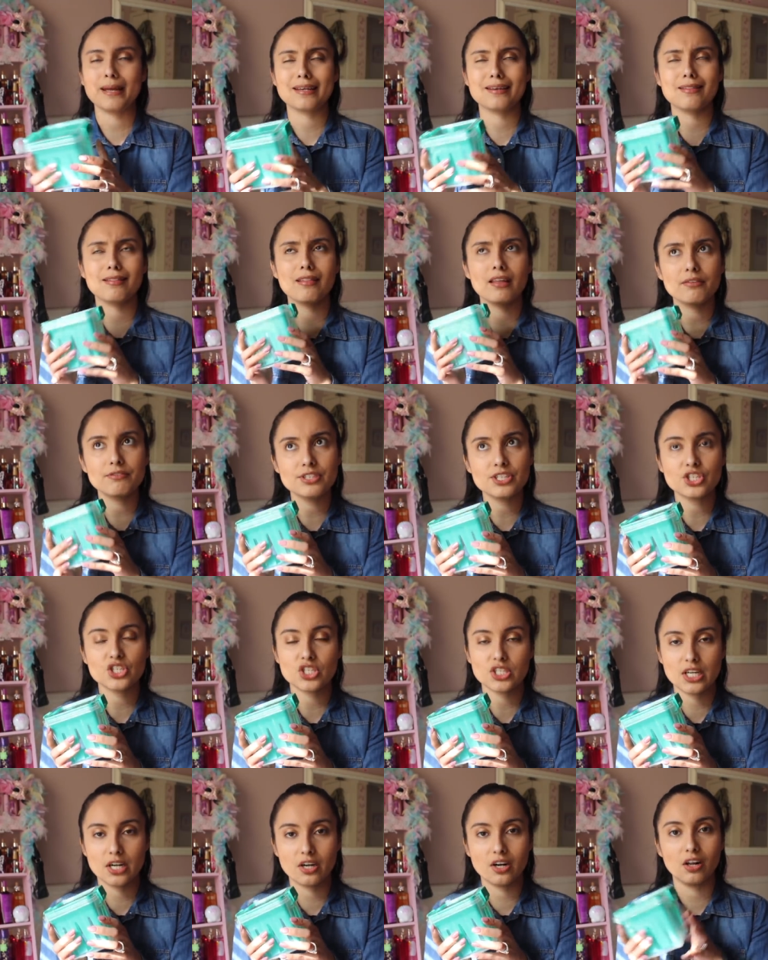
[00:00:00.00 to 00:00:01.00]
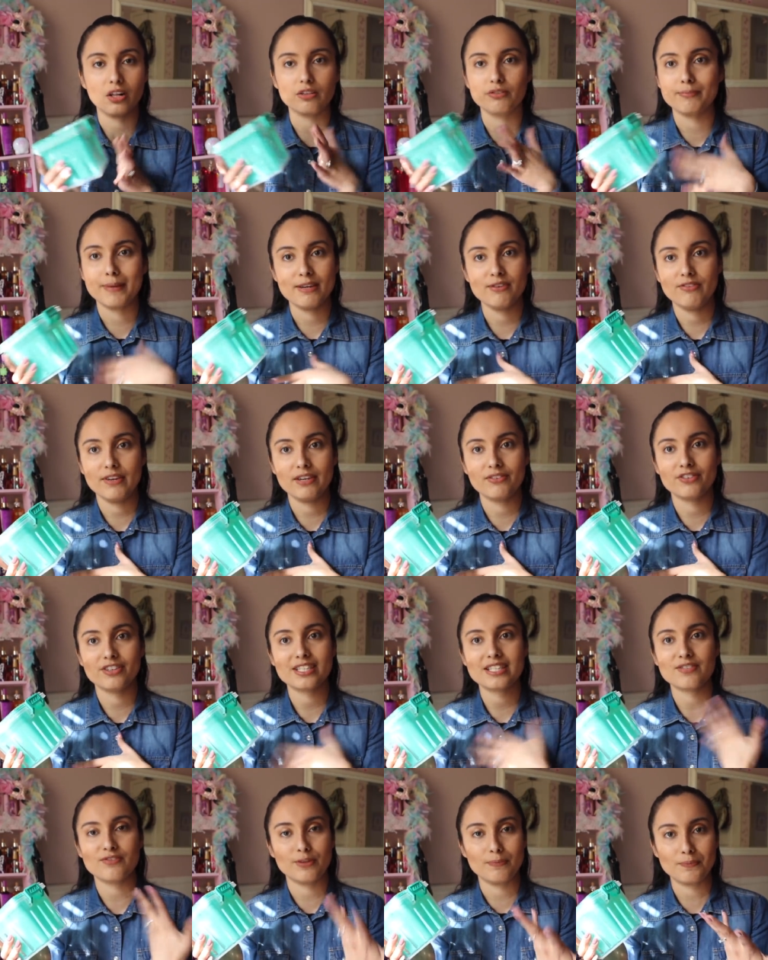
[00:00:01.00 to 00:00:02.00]
I'd love to share all of my
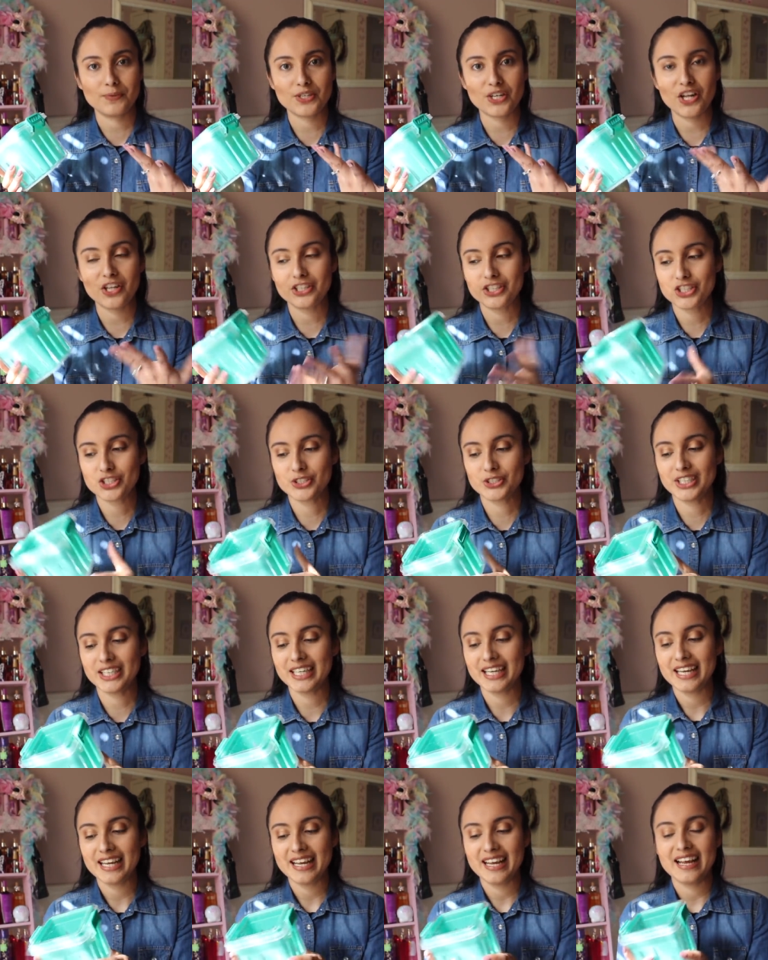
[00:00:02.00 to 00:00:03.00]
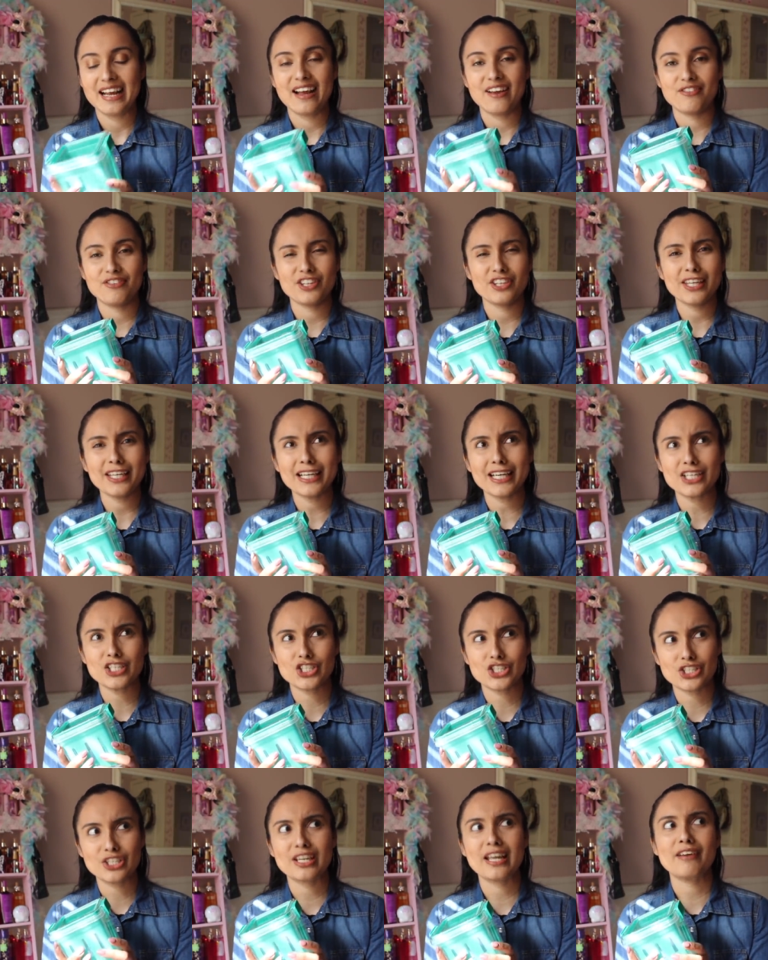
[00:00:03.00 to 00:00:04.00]
favorites from the Dollar Tree. I feel like I
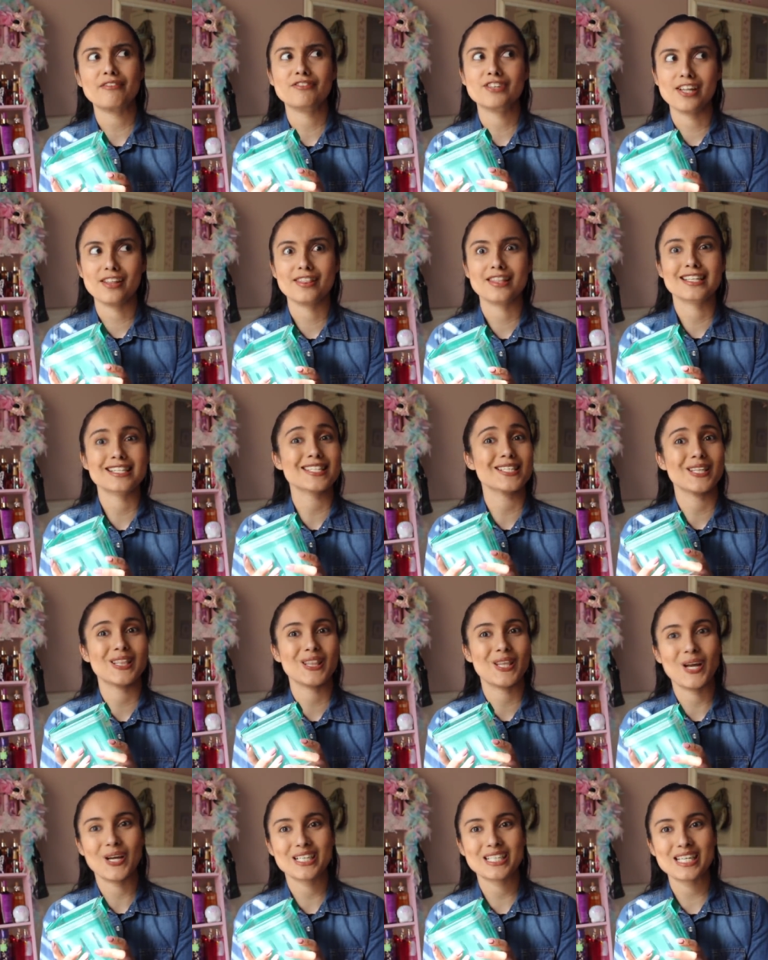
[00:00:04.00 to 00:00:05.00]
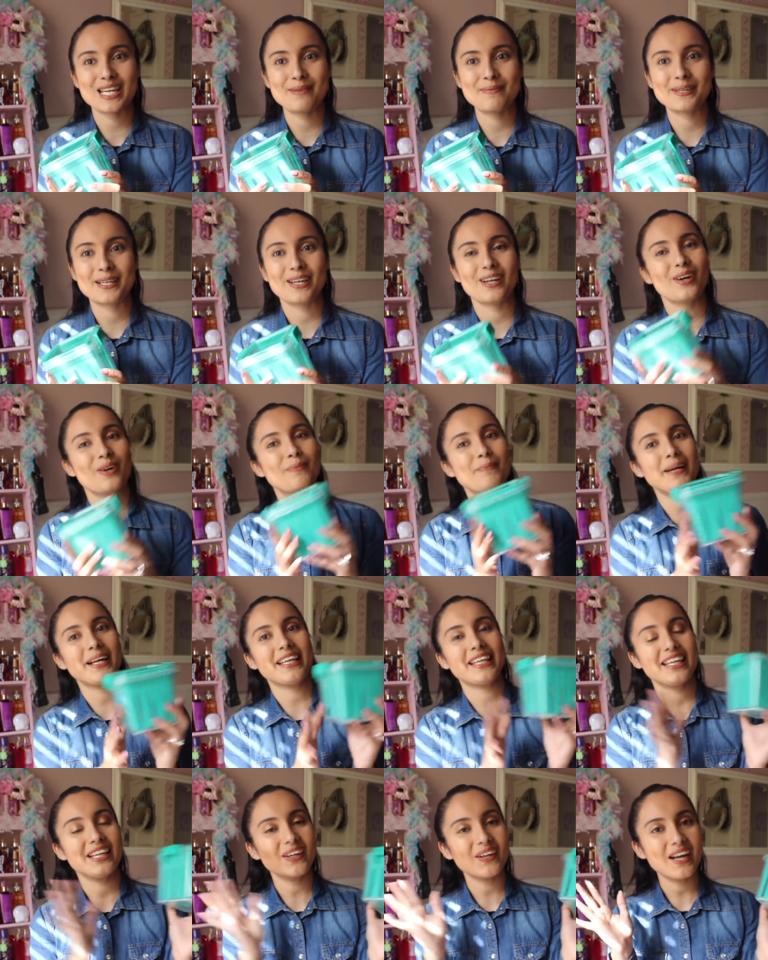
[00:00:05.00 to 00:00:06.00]
should have done this a long time ago, but
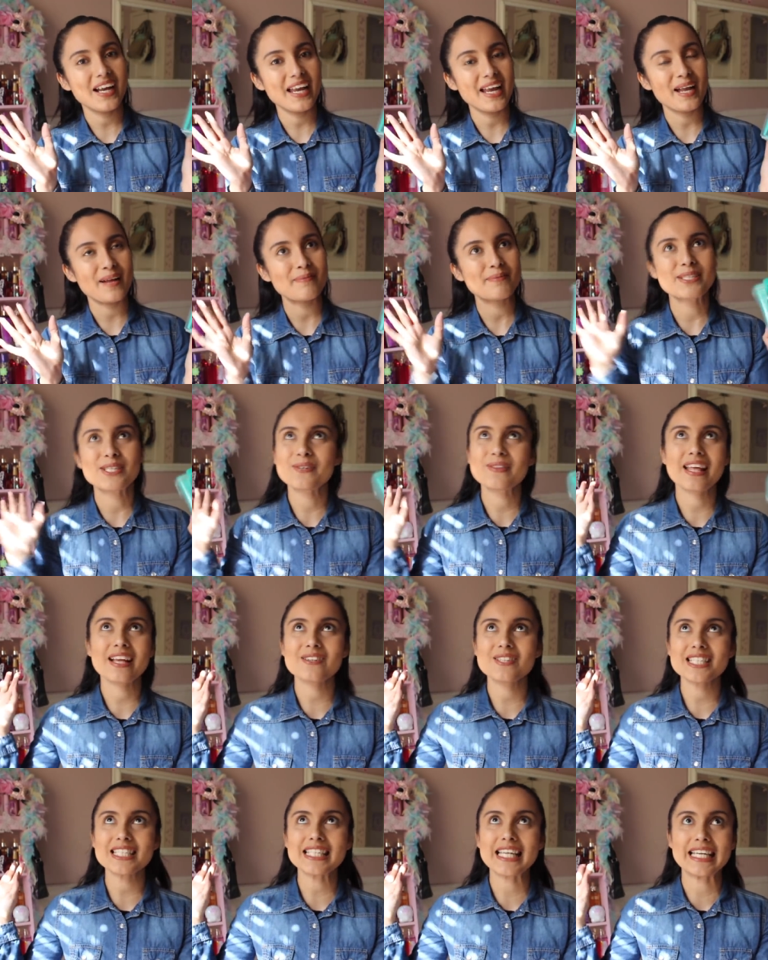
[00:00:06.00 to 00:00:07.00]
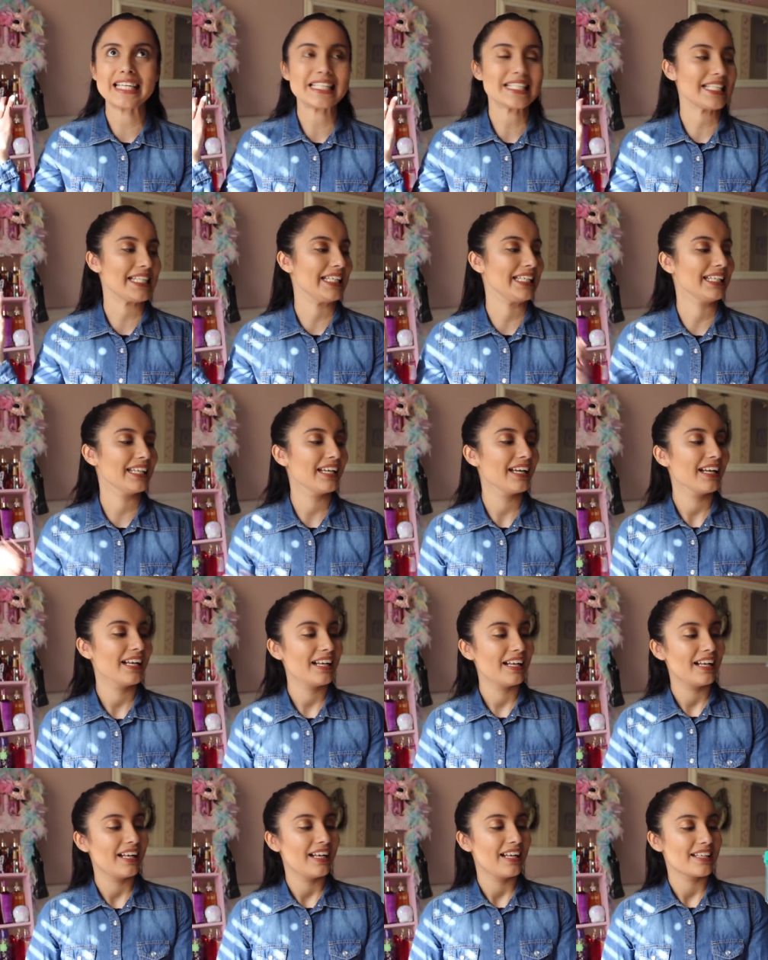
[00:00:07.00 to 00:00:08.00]
here I am, 2019.
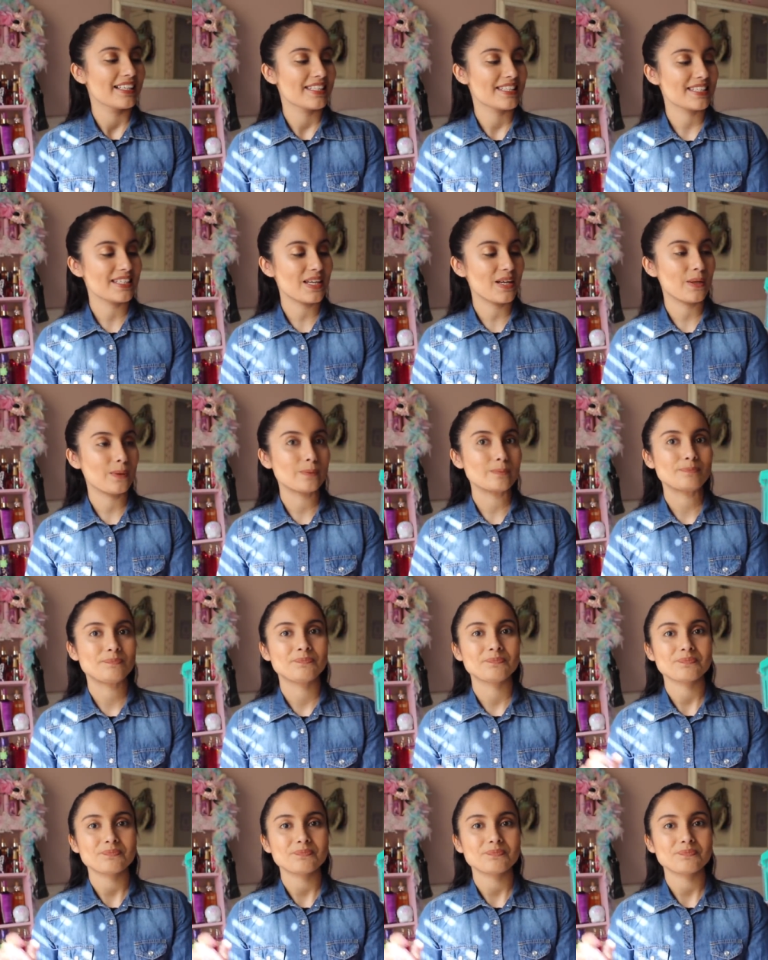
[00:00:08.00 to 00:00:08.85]
So